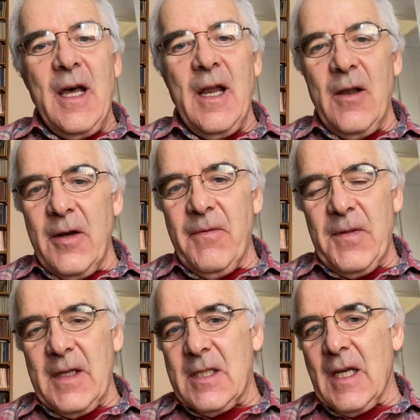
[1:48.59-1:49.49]
a lot of
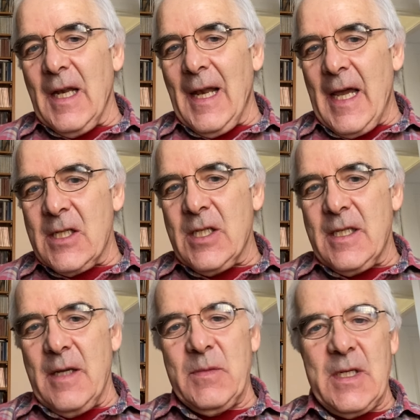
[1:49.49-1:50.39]
things can latch
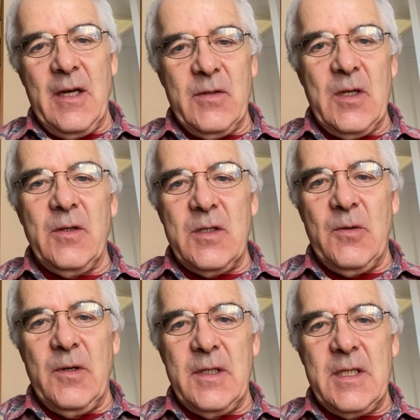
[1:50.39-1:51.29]
themselves
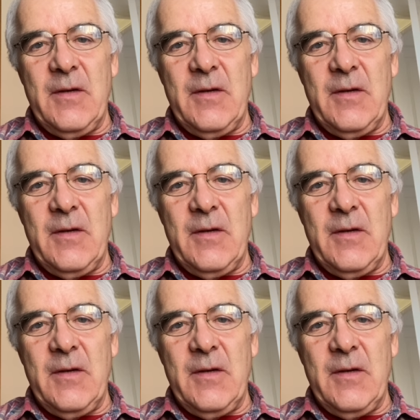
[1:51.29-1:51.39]
onto us.